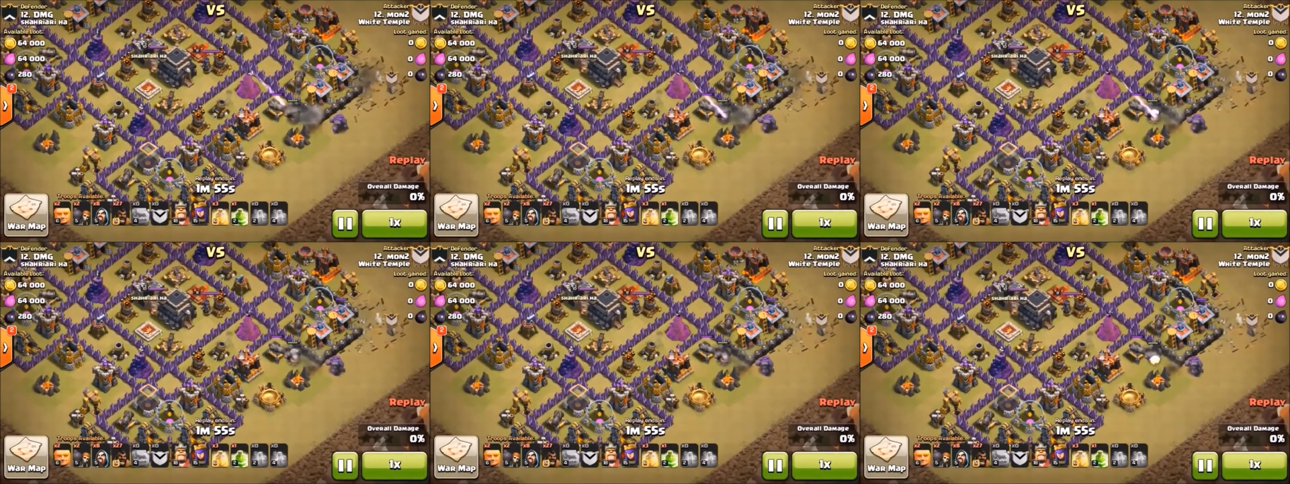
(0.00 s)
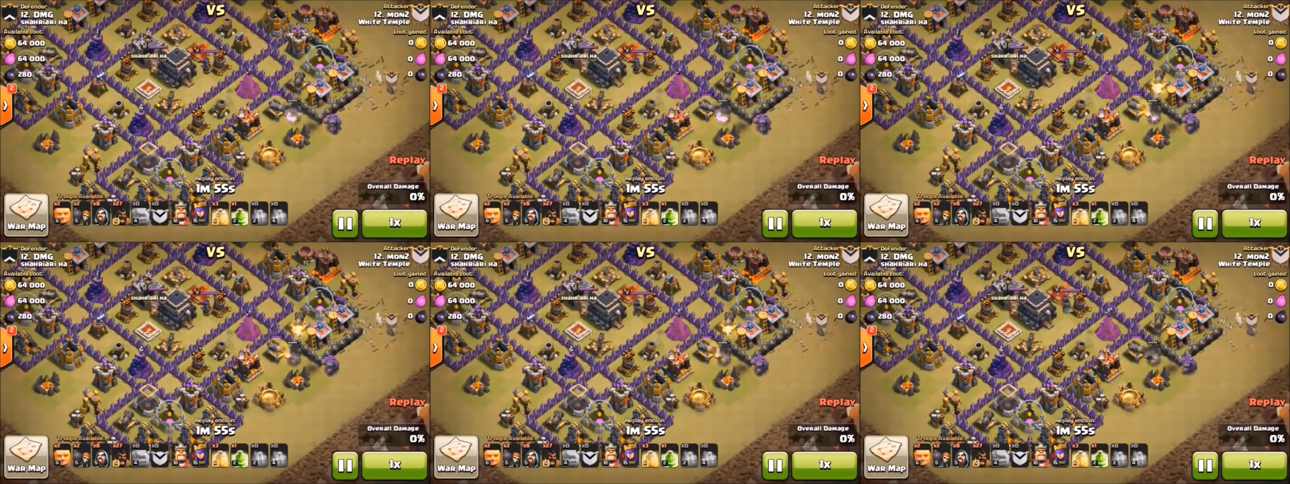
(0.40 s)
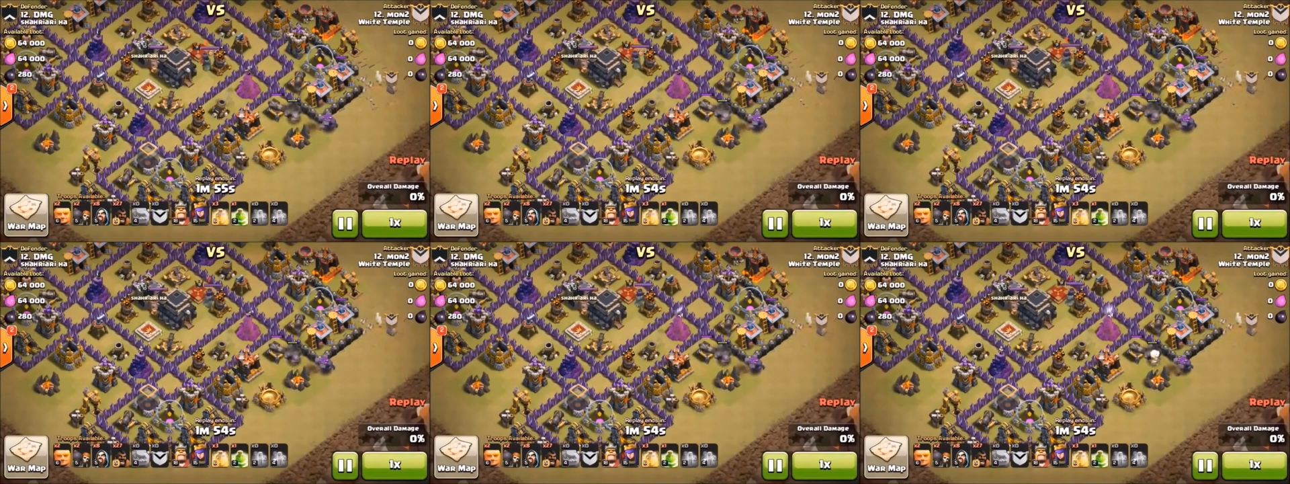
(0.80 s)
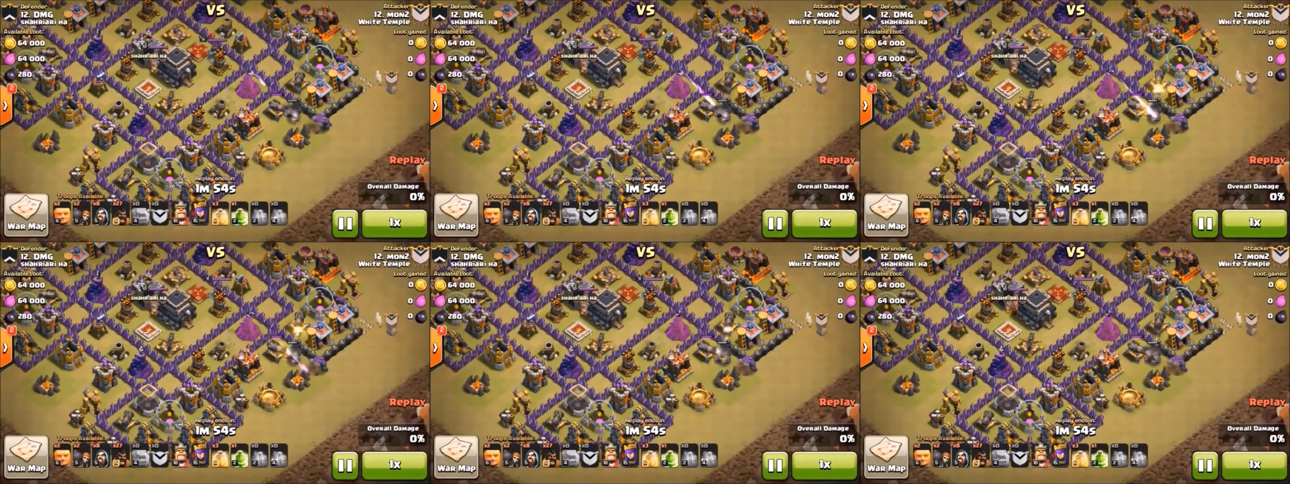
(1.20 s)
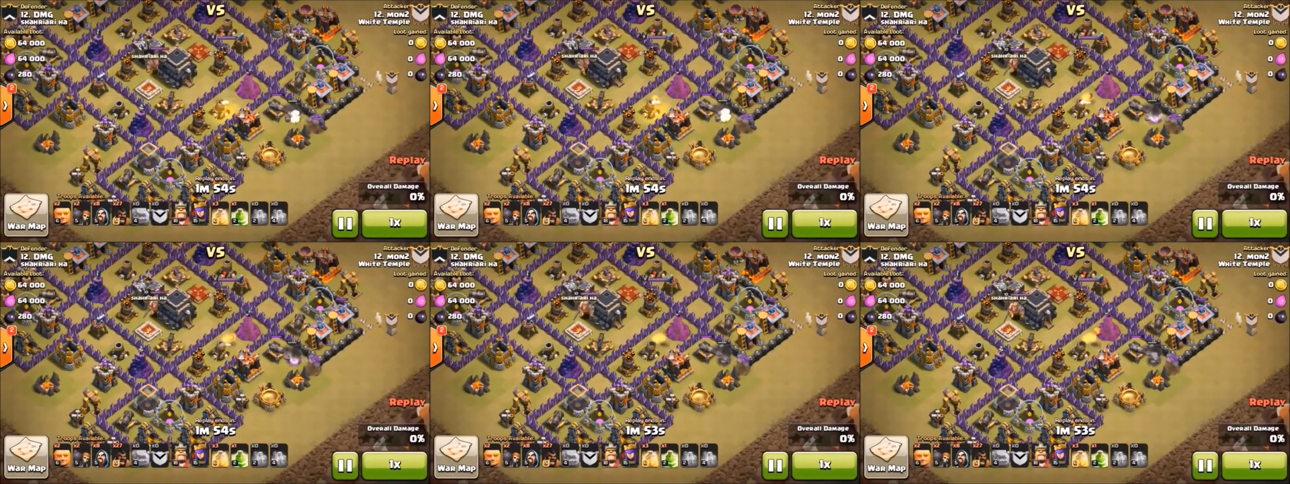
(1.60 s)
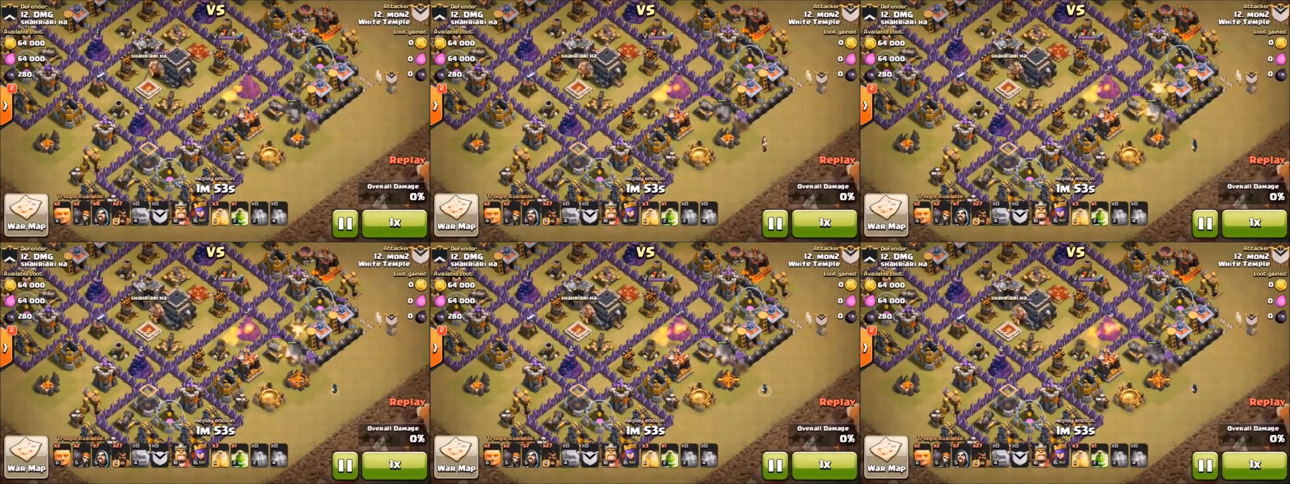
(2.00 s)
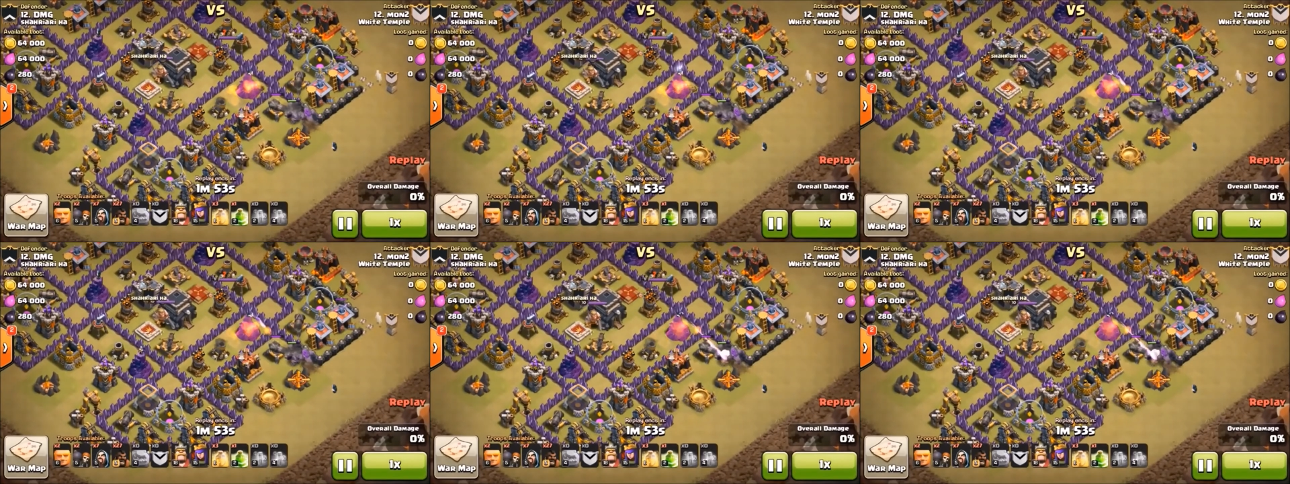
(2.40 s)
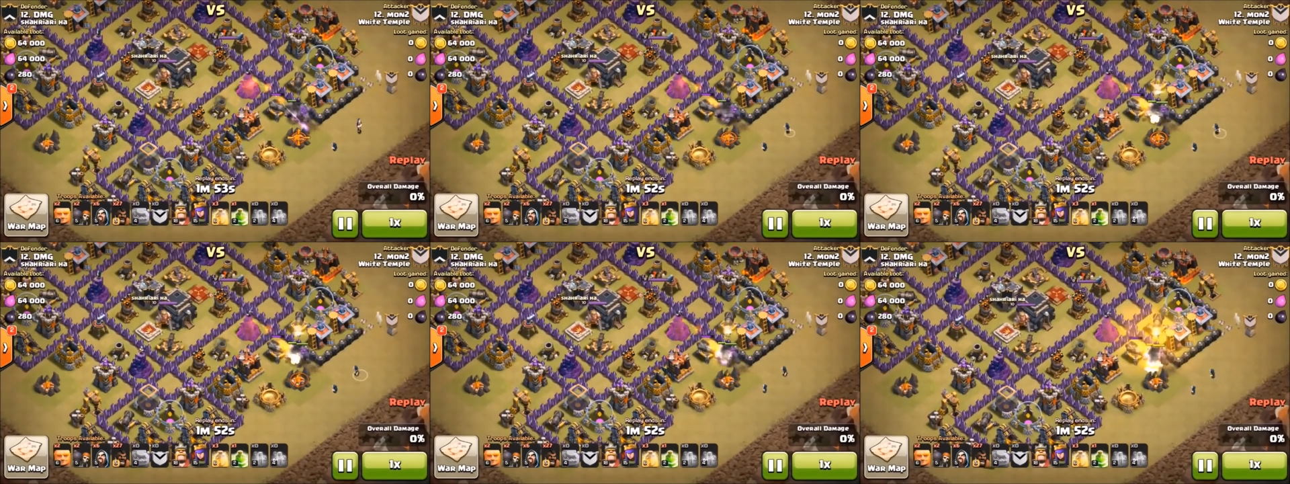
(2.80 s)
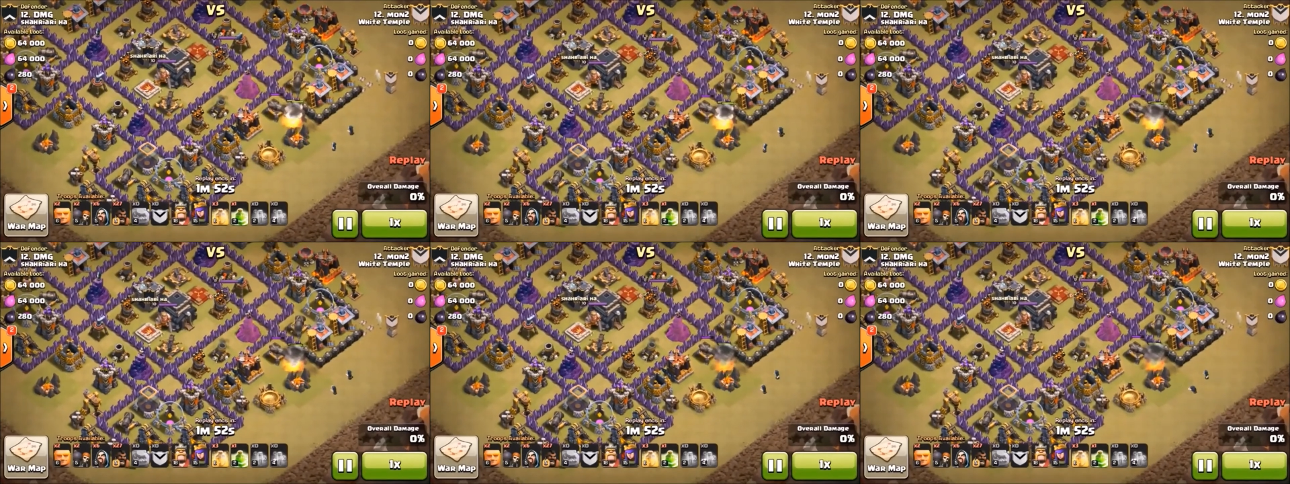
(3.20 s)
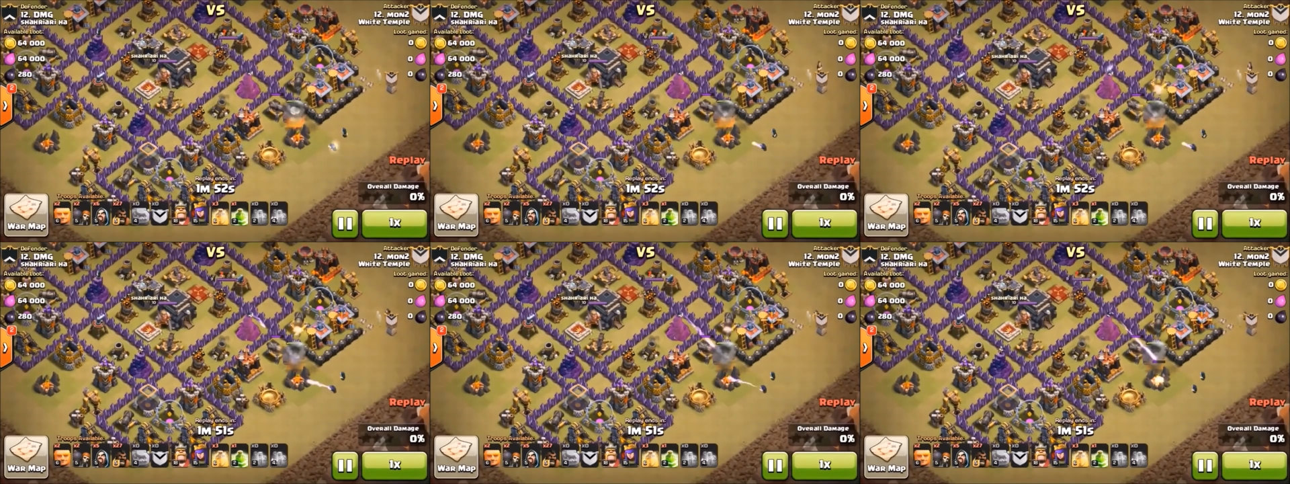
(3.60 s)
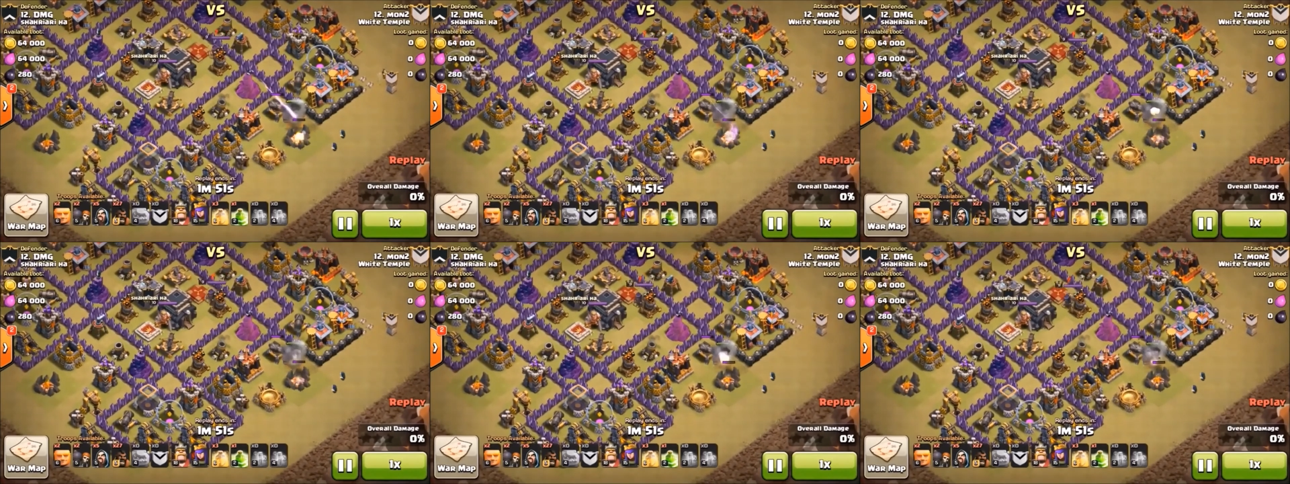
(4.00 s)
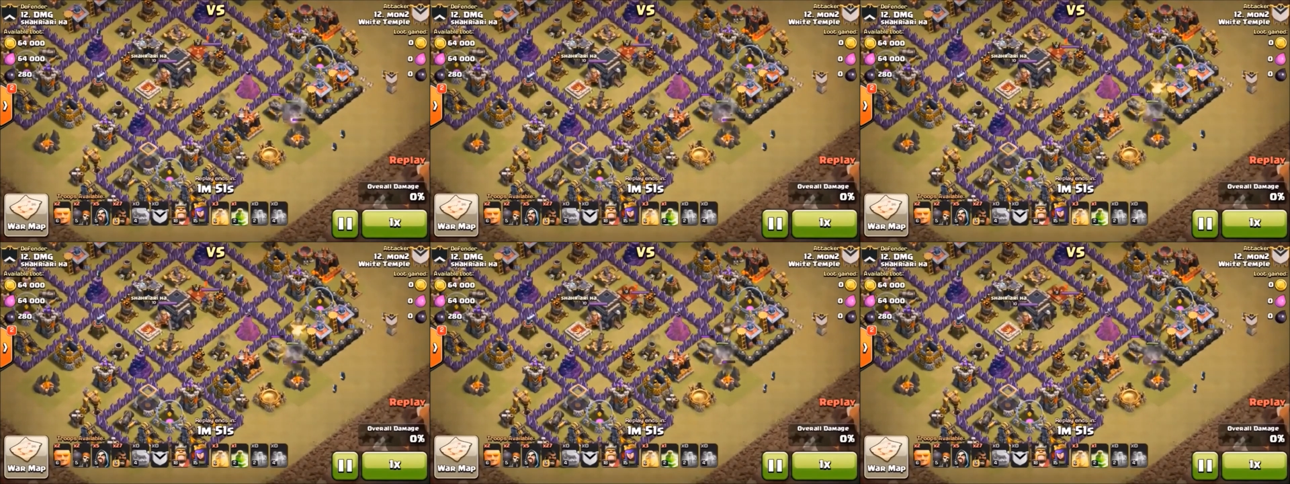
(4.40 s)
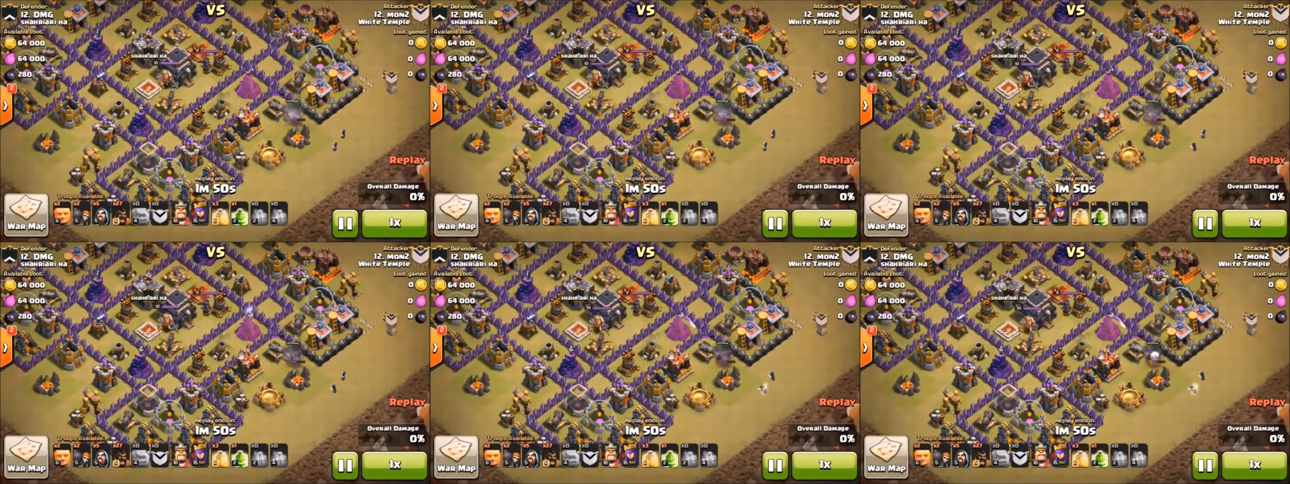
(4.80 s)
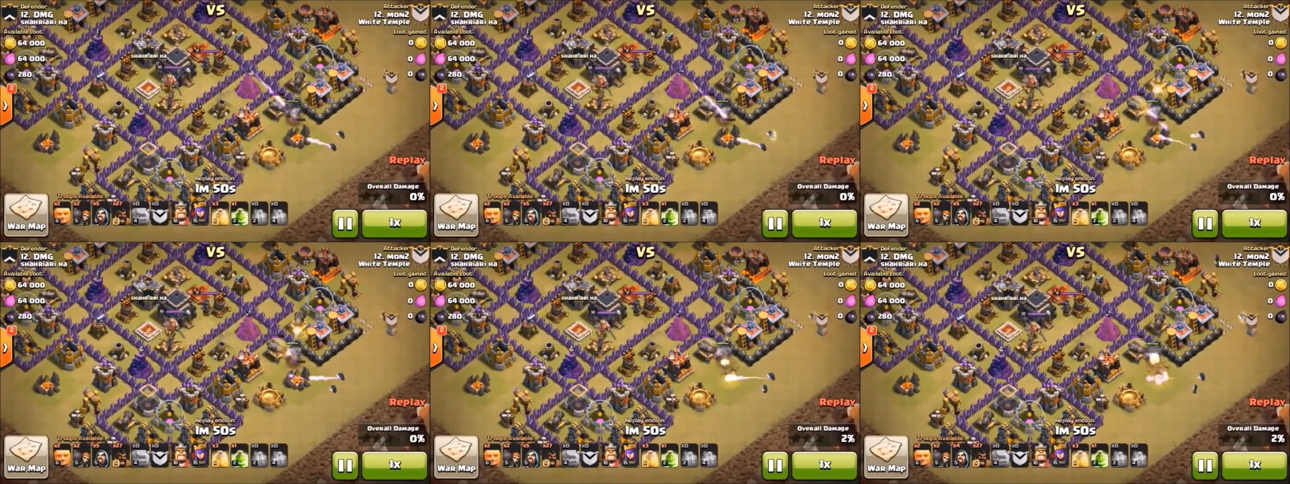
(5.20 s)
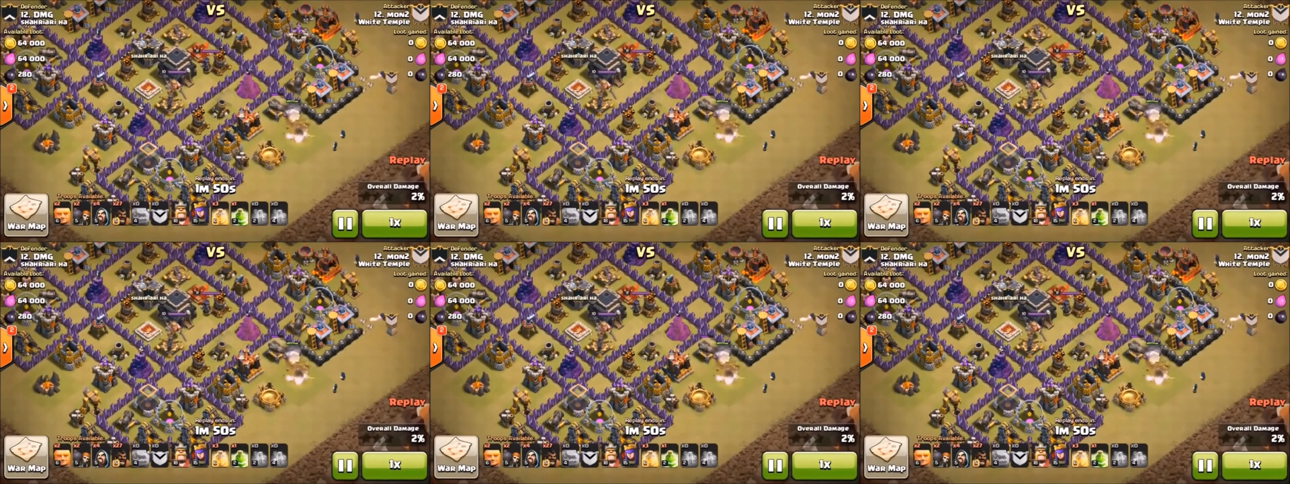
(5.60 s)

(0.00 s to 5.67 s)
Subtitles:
No face is visible, so there are no lips to read.